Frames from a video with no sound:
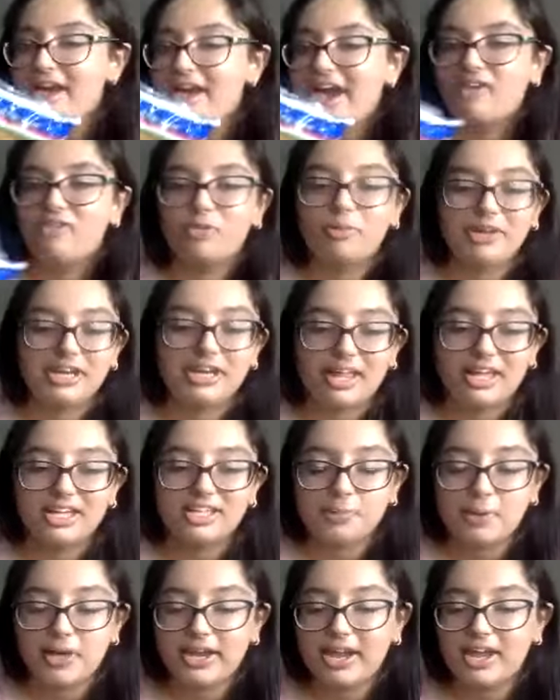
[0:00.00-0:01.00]
Everybody
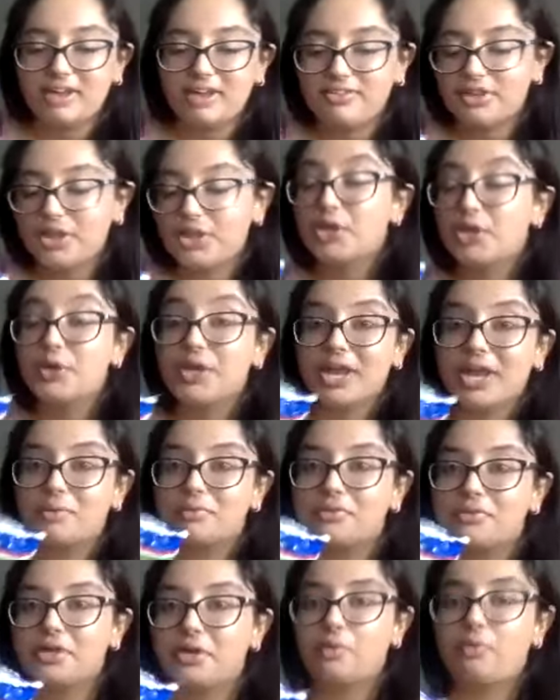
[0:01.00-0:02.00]
likes penne. I feel like you can't
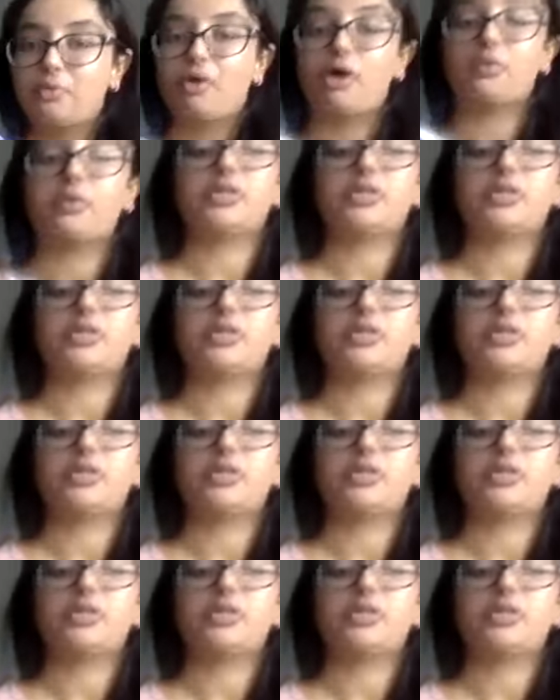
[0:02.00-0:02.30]
really go wrong